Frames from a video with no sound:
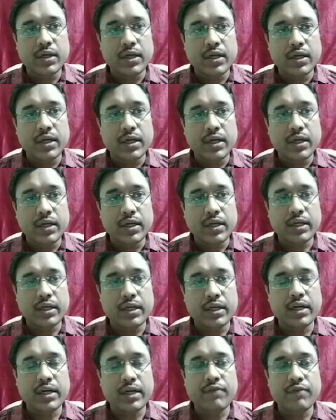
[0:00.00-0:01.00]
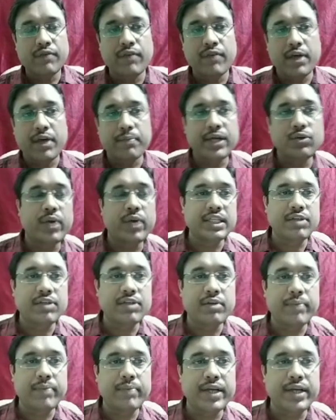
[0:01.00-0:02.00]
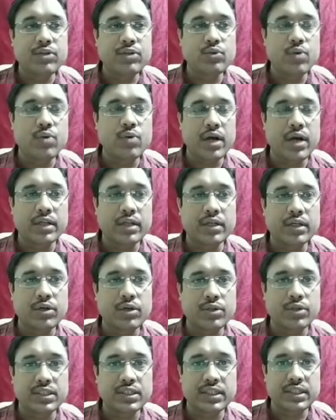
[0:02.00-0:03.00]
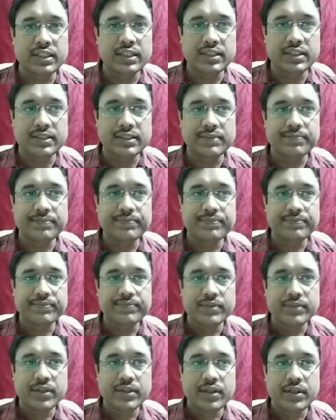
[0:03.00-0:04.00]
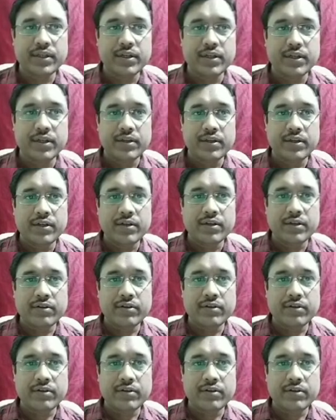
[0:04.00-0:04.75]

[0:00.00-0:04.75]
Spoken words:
Here 5 by 2 and 37 by 2 are the constants. Okay.